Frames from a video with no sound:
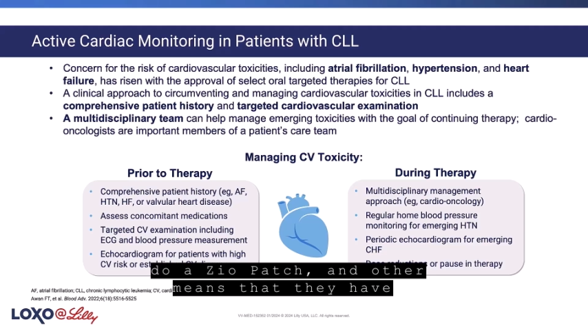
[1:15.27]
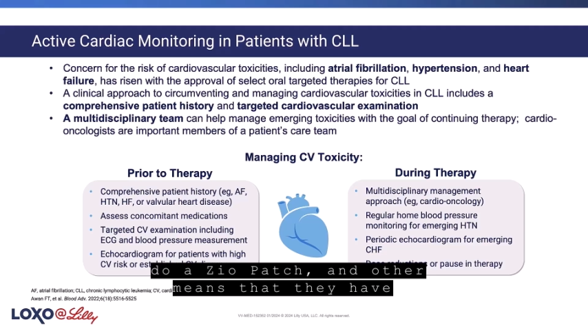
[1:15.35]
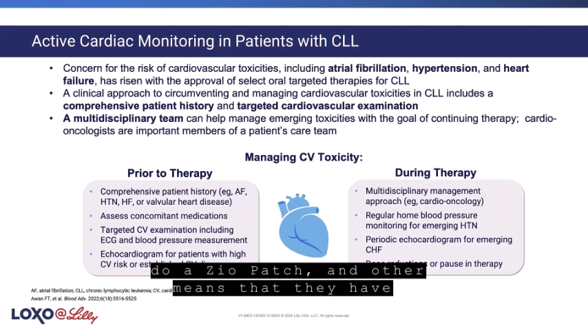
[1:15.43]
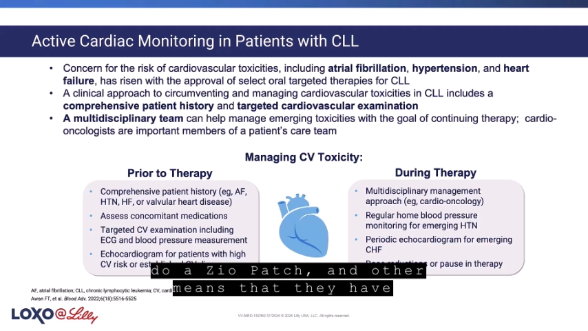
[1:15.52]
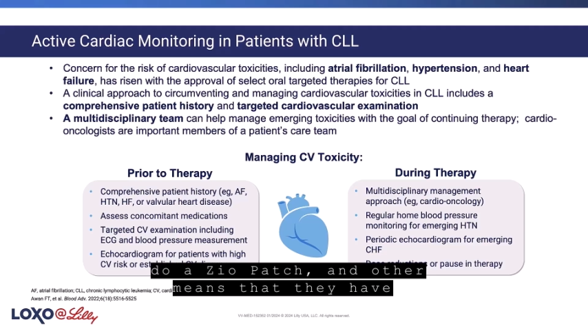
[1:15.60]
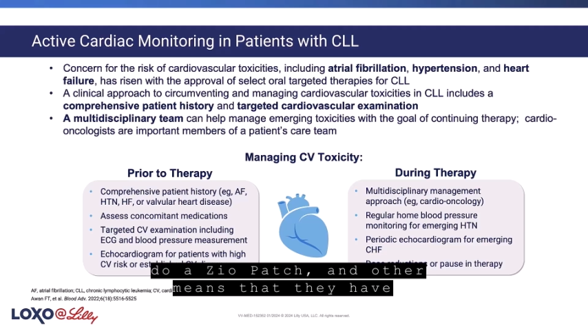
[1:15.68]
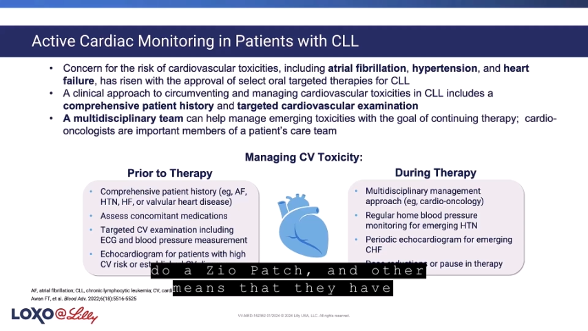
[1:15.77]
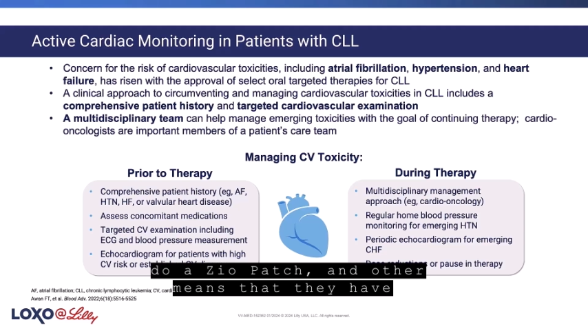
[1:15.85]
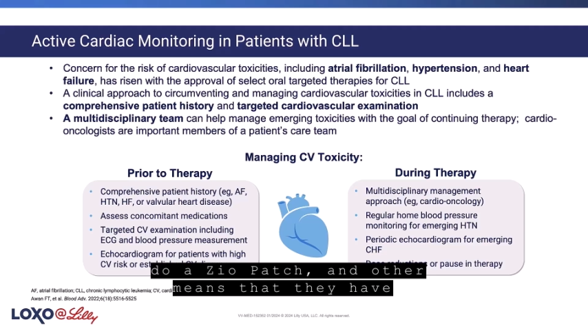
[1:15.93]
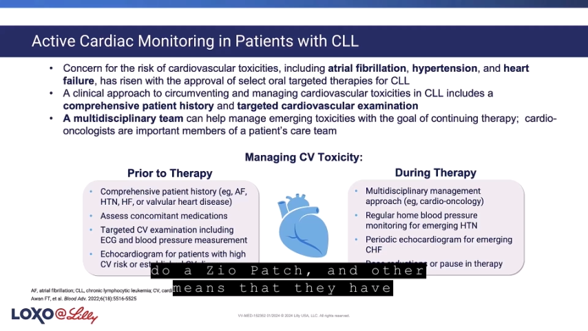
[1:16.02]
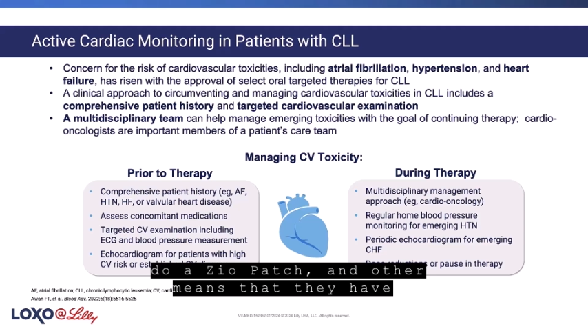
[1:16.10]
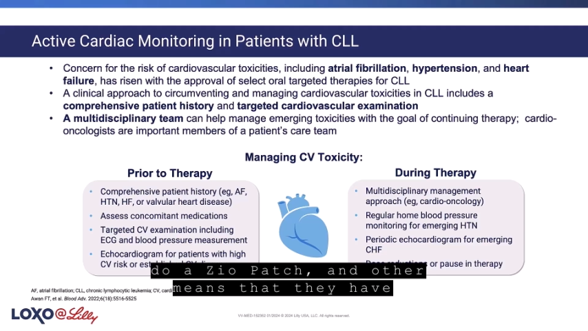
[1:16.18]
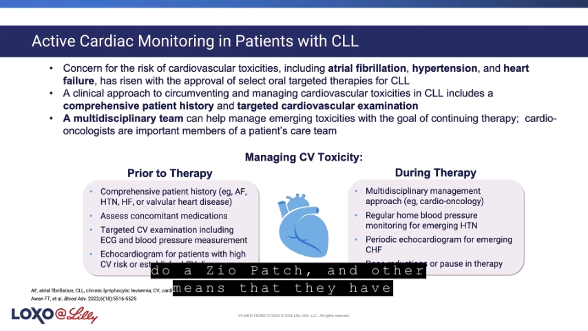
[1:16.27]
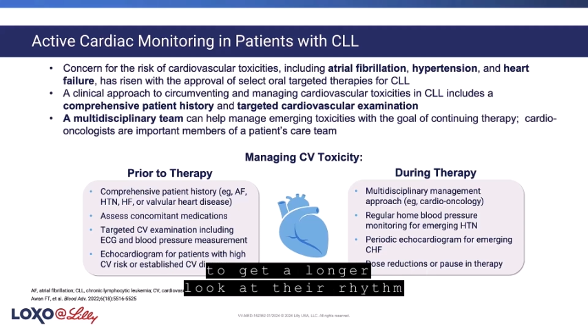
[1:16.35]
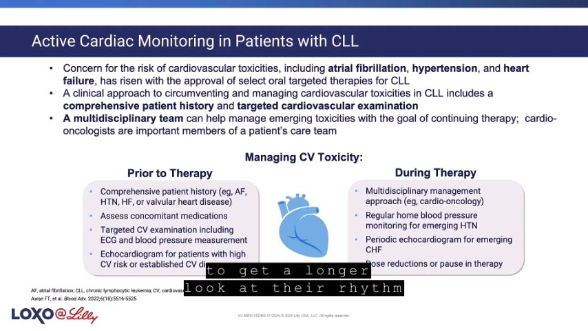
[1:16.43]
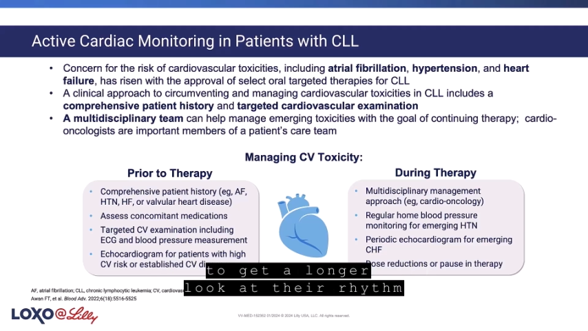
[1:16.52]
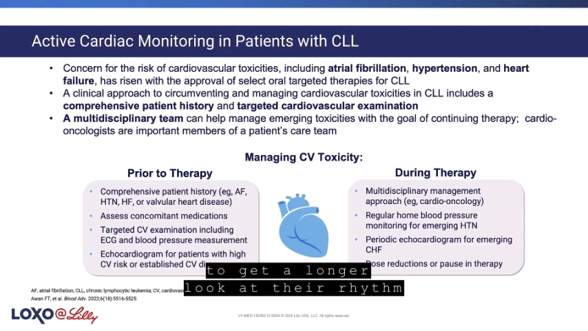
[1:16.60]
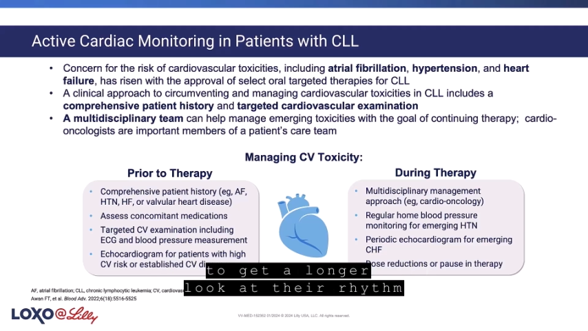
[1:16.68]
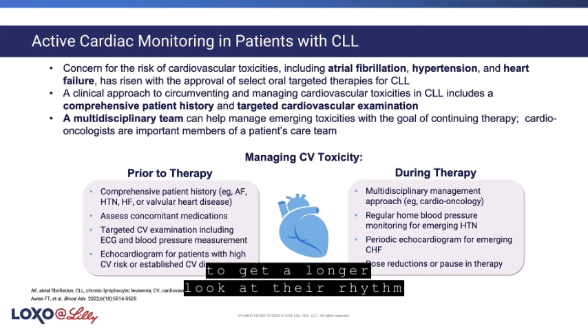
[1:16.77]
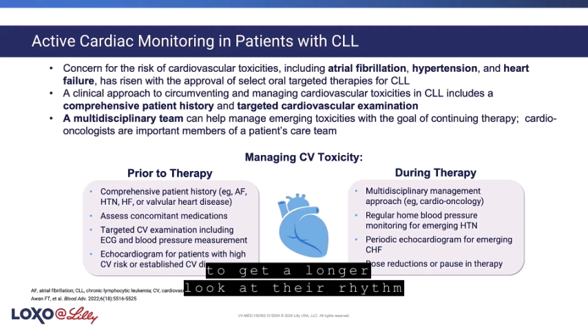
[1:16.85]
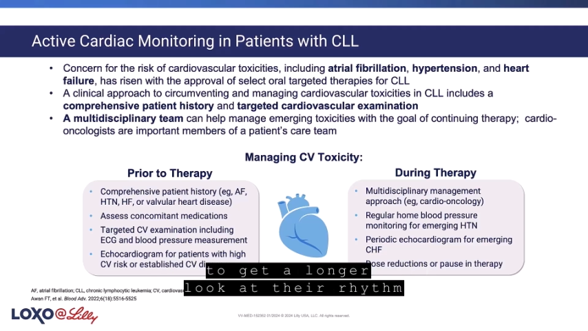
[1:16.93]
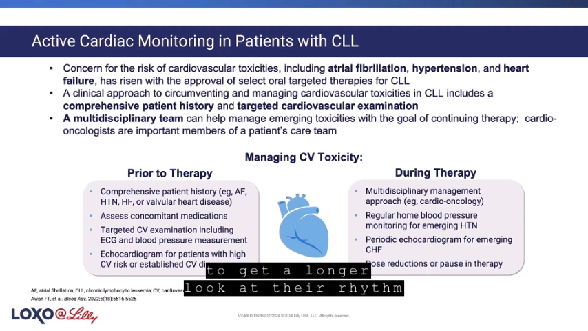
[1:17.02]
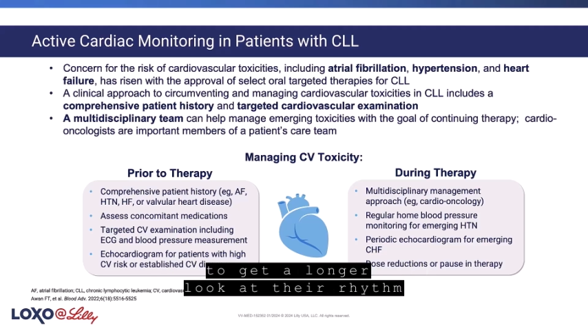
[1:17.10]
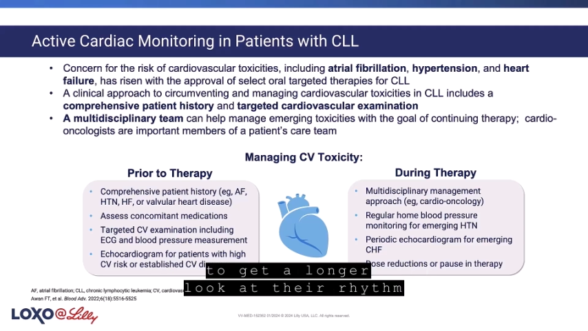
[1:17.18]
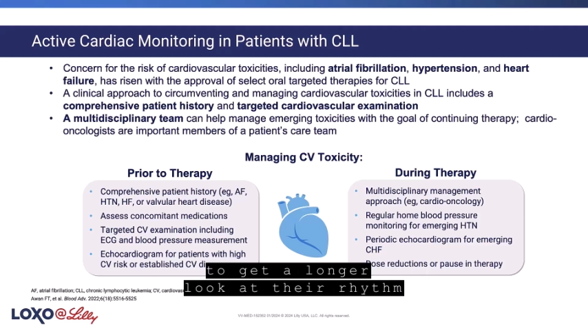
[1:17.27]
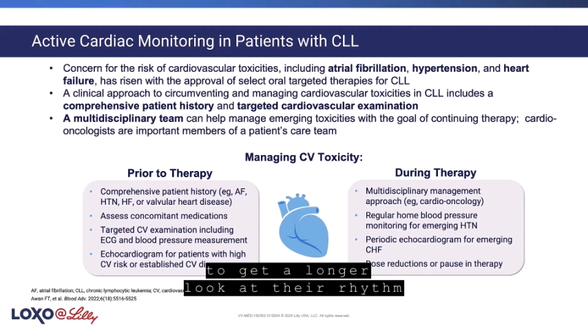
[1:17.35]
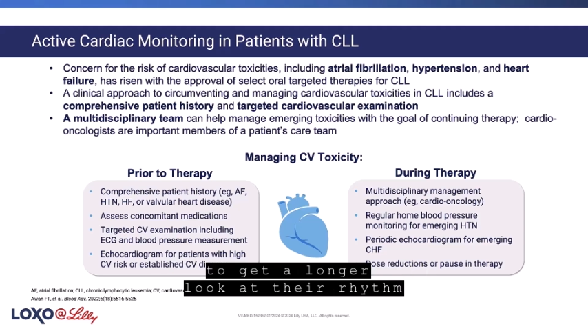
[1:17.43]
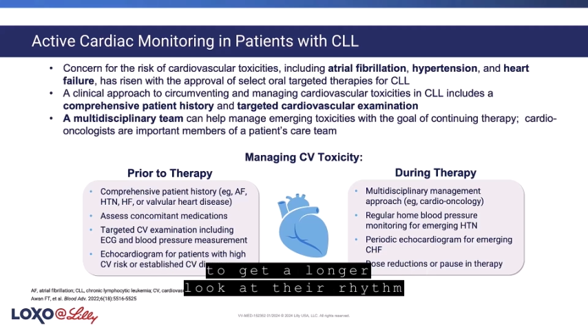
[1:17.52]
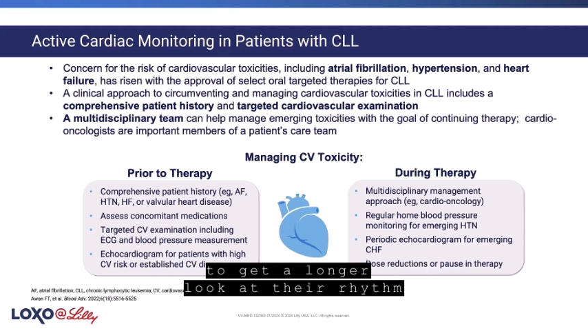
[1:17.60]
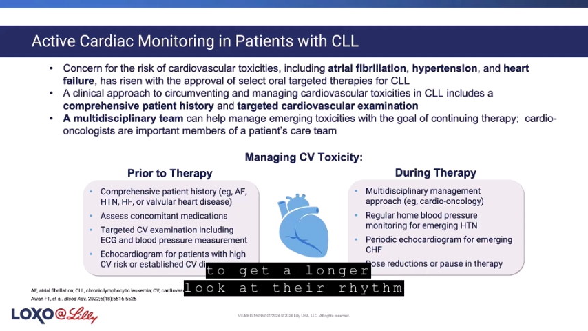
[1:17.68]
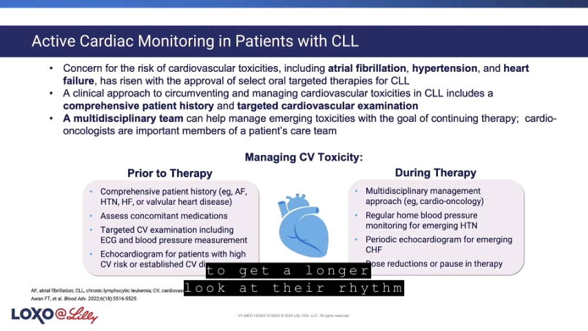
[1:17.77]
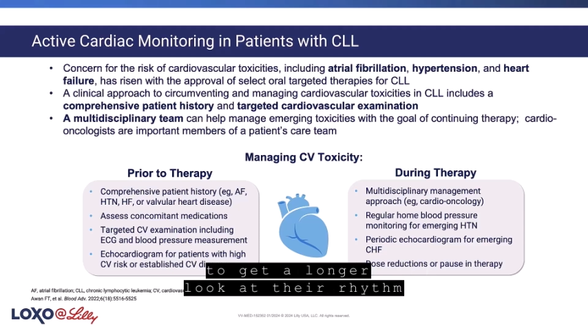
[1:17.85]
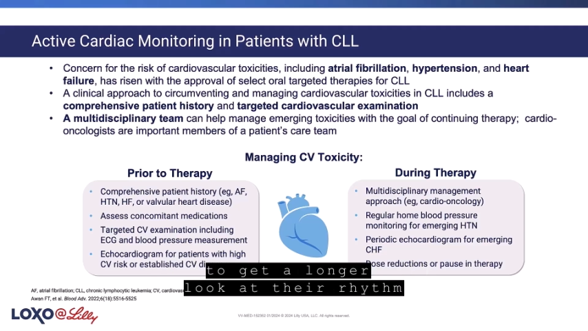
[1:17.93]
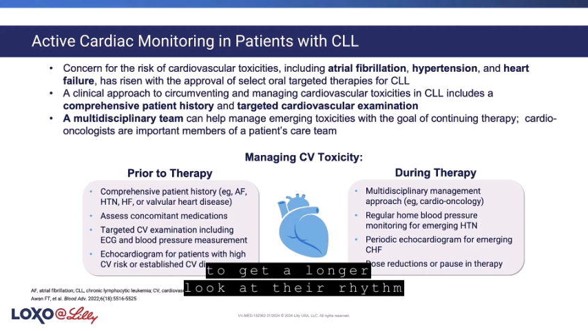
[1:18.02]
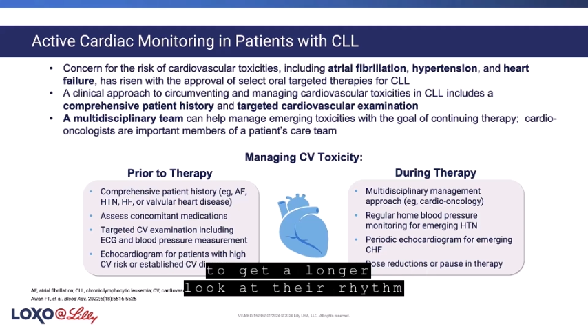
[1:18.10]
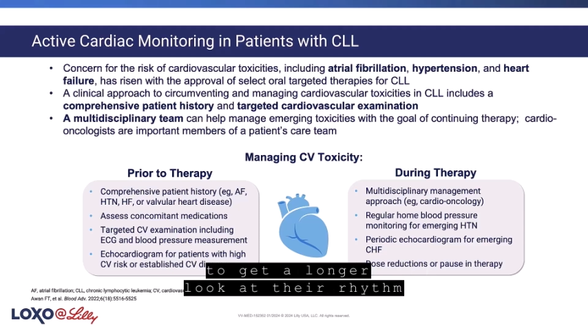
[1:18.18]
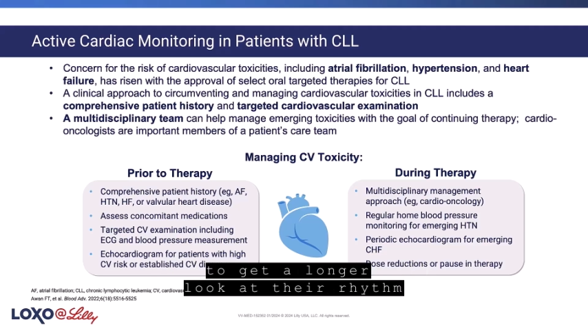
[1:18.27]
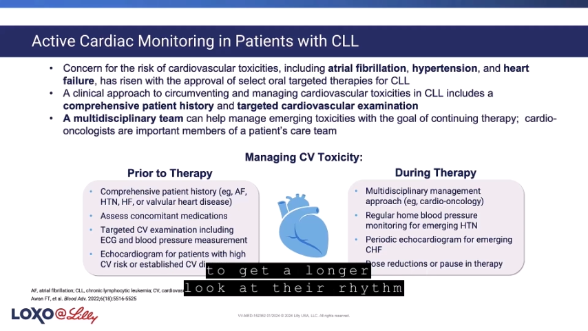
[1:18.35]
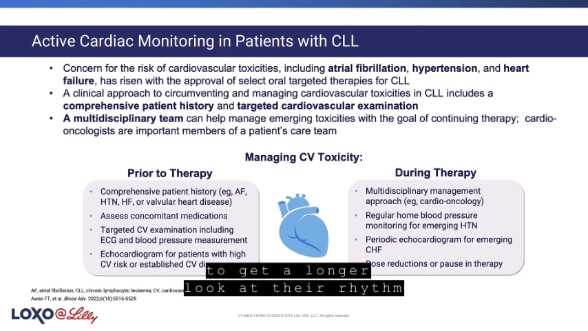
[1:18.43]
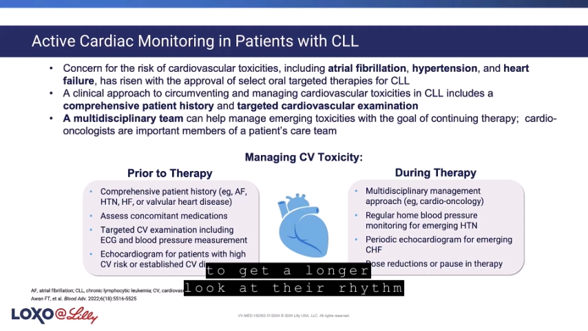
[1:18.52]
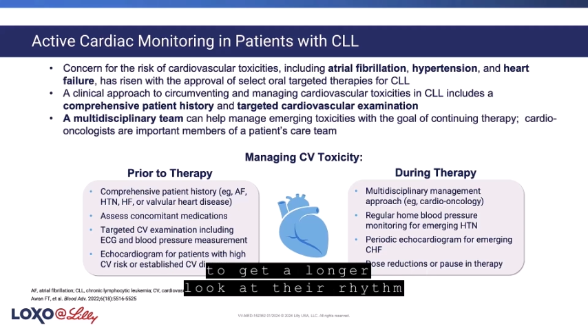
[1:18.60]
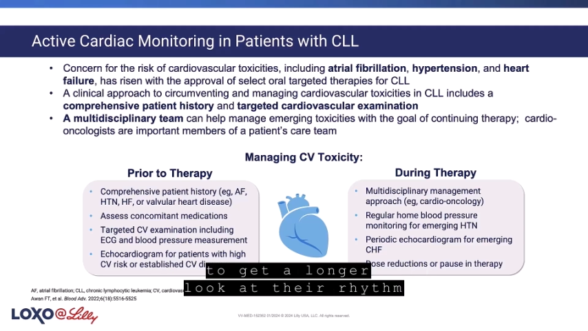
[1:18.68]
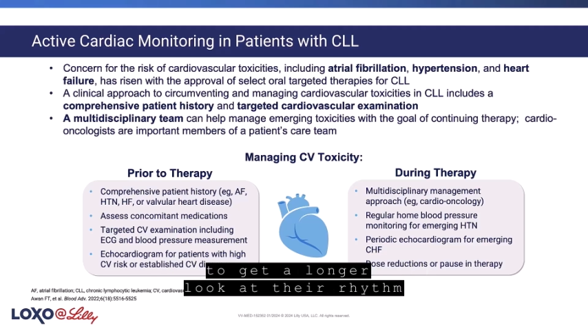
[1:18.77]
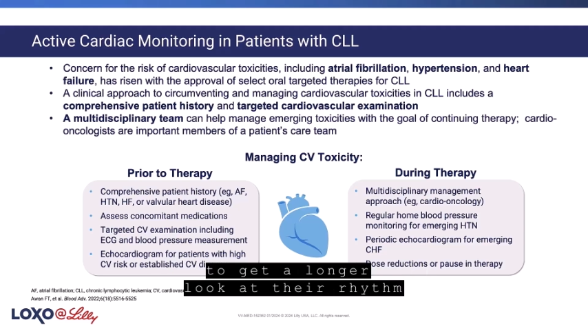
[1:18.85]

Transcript: No face is visible, so there are no lips to read.